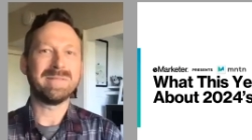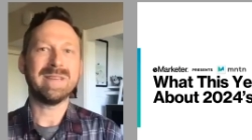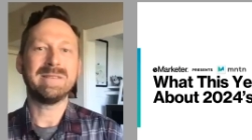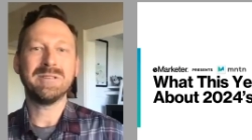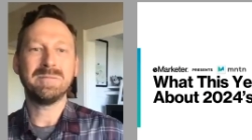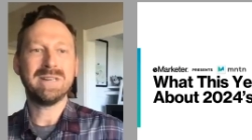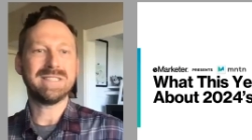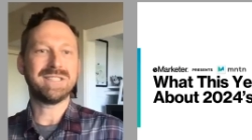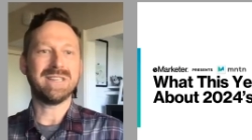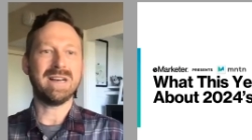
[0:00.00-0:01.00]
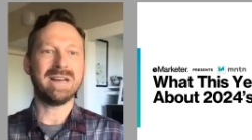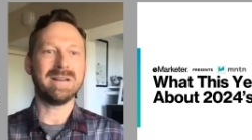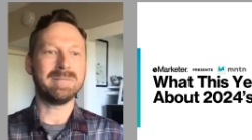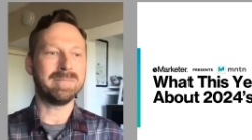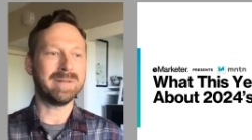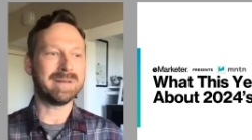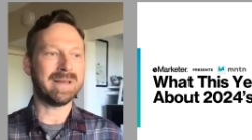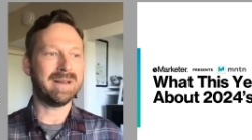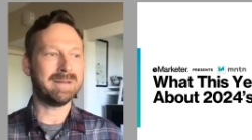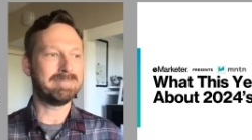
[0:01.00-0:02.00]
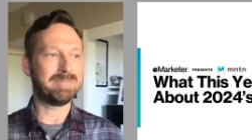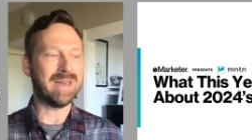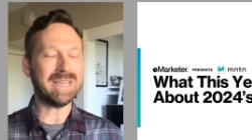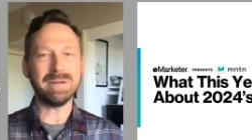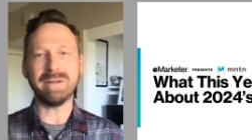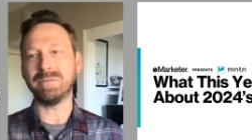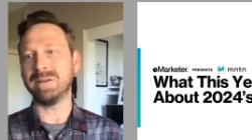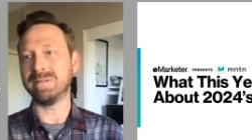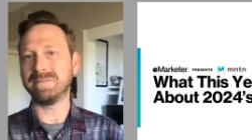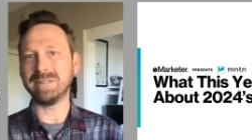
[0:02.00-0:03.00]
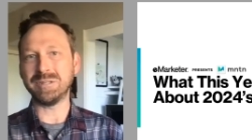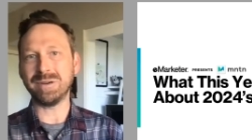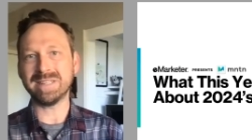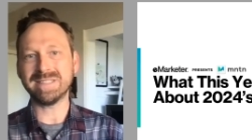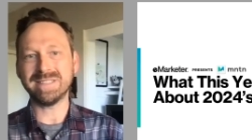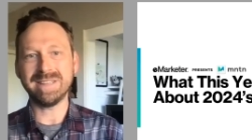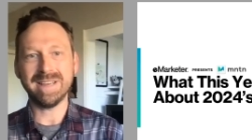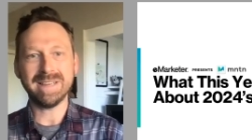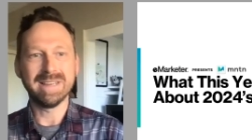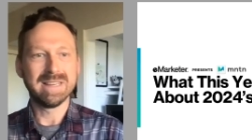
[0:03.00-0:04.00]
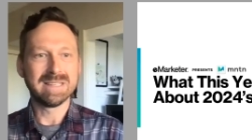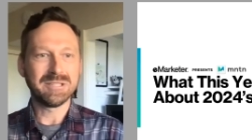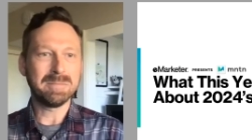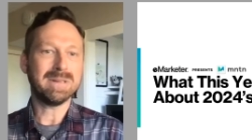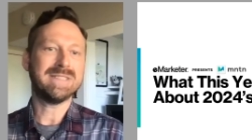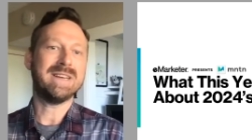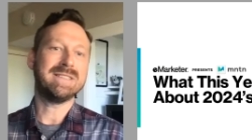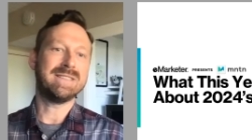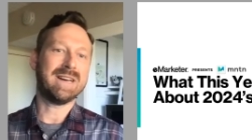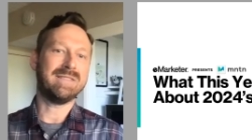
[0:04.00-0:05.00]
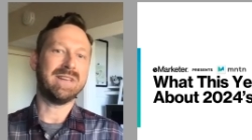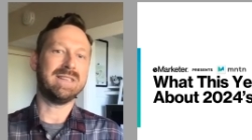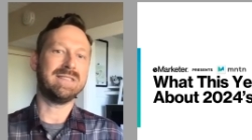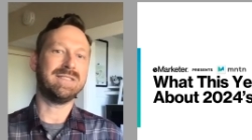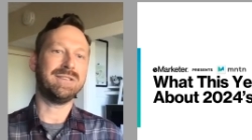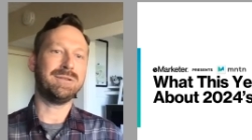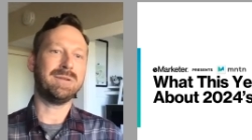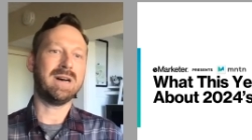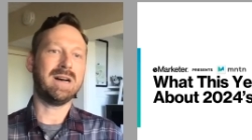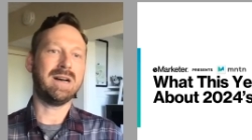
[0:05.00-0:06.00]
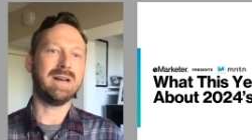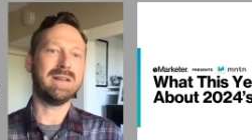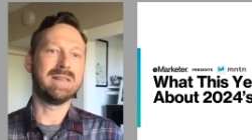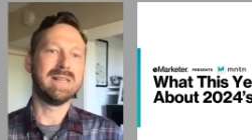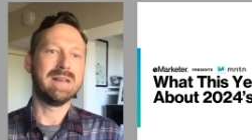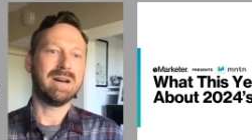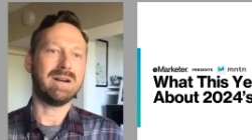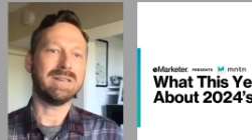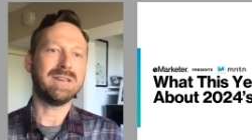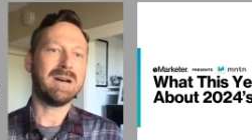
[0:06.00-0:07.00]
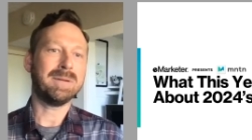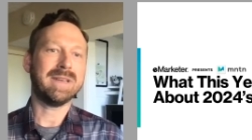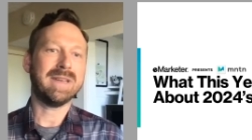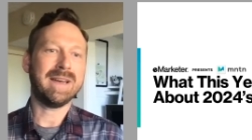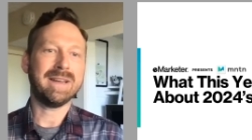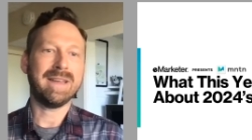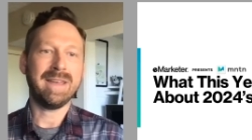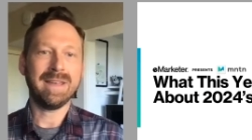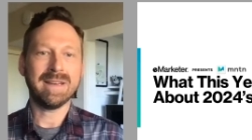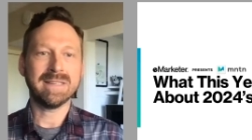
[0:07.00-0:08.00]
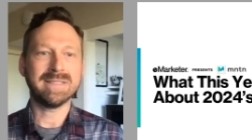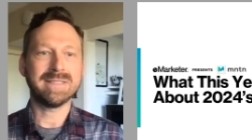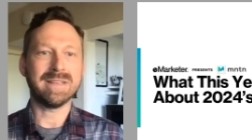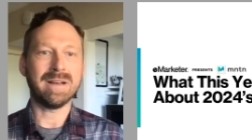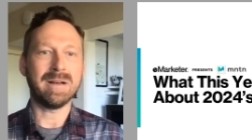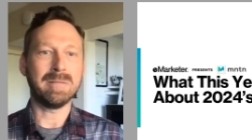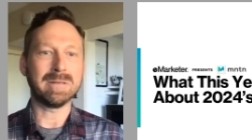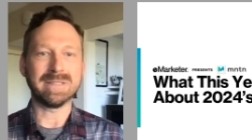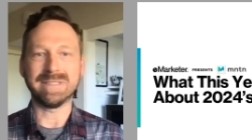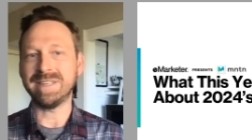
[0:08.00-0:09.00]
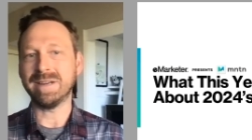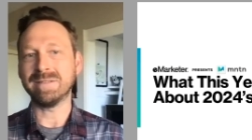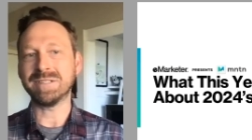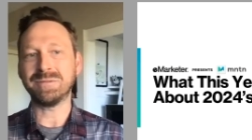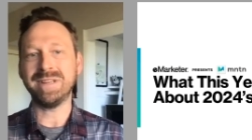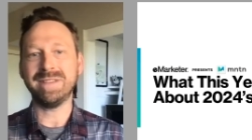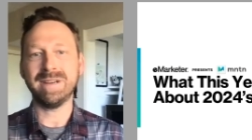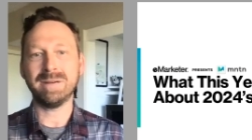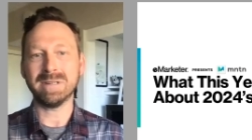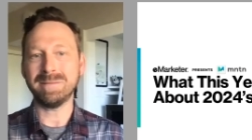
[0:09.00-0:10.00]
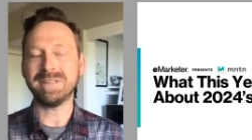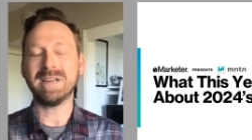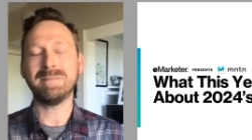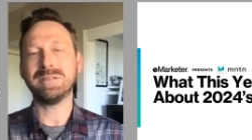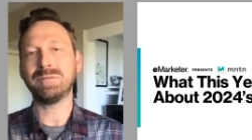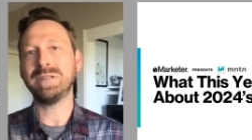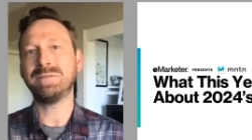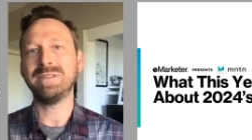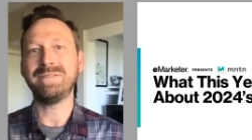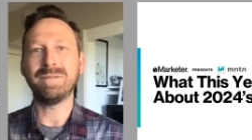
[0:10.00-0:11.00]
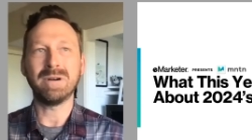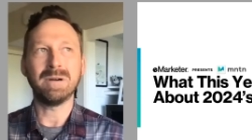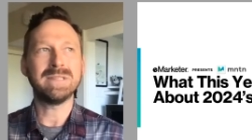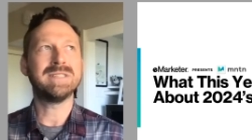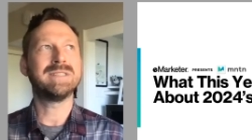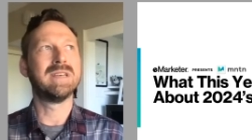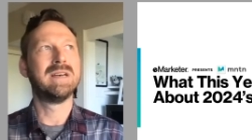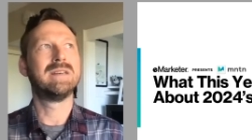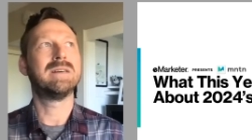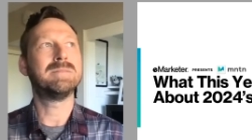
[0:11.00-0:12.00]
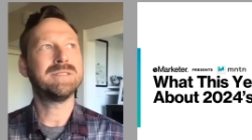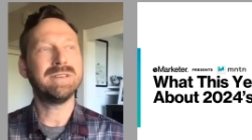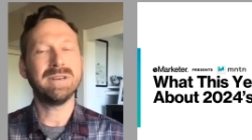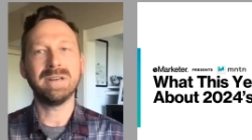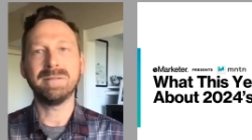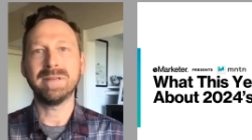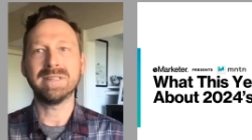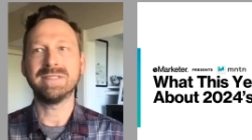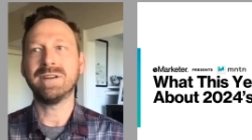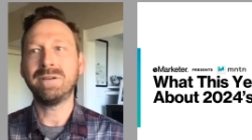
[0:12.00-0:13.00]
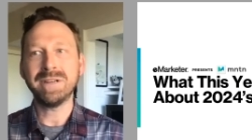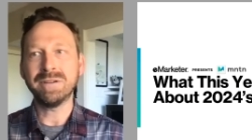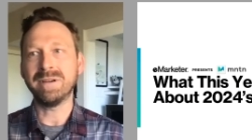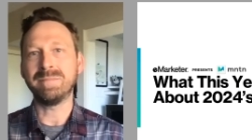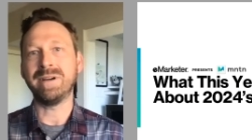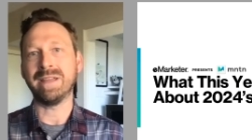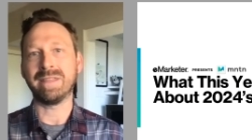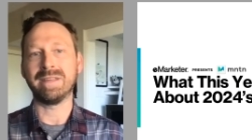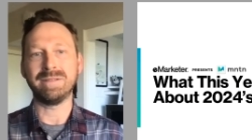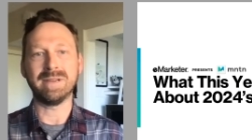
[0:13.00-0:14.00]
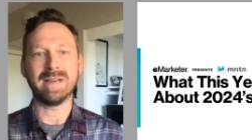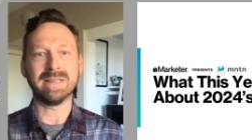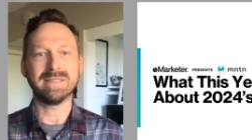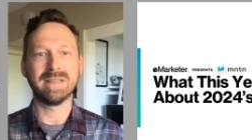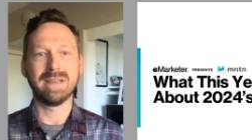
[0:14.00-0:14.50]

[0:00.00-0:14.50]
Thank you so much. Thank you, everyone, for joining us today. Super excited to dive into our topic at hand. You can see on the screen there, we're going to be talking about 2024, which is absurd because it's already November 8th, you guys.